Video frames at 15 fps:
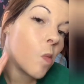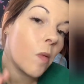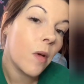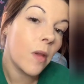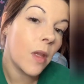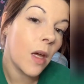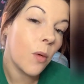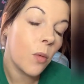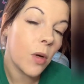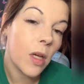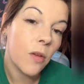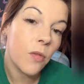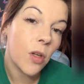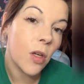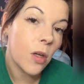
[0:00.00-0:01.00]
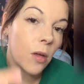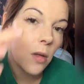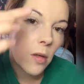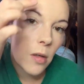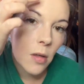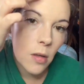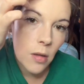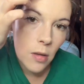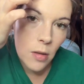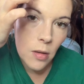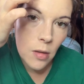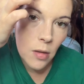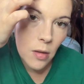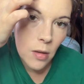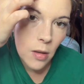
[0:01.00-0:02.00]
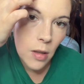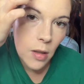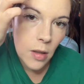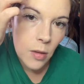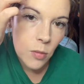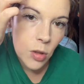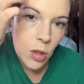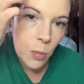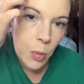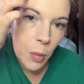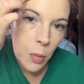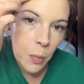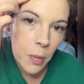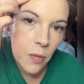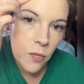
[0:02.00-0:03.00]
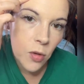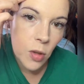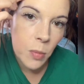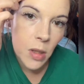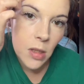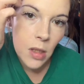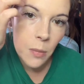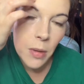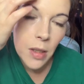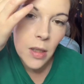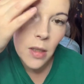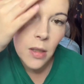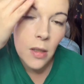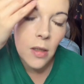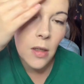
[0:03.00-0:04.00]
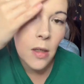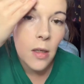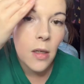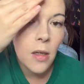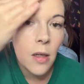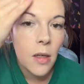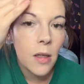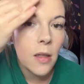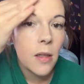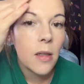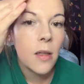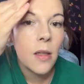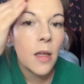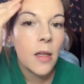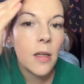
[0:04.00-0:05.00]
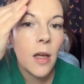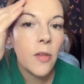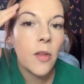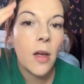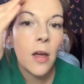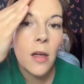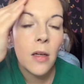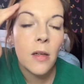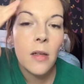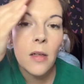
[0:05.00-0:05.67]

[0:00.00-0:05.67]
And that will give you, I'm just gonna pop a few bits up here, another